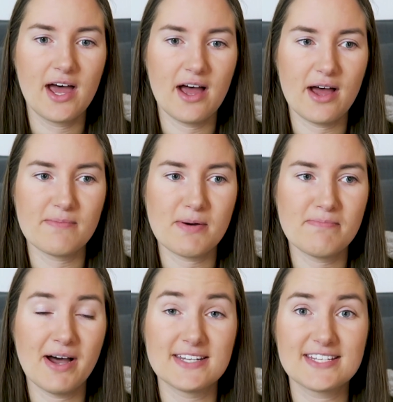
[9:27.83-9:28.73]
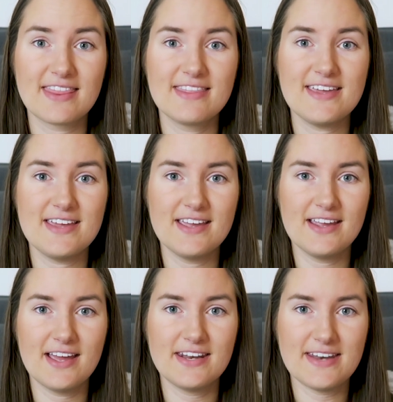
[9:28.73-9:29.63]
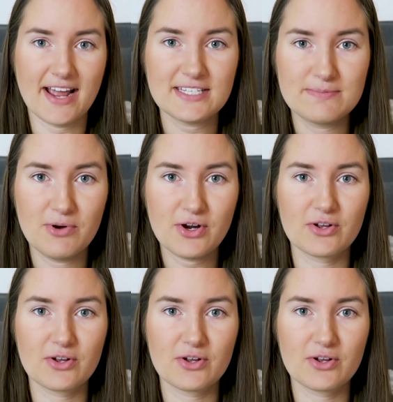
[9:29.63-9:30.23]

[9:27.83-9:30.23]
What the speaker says: but the next book,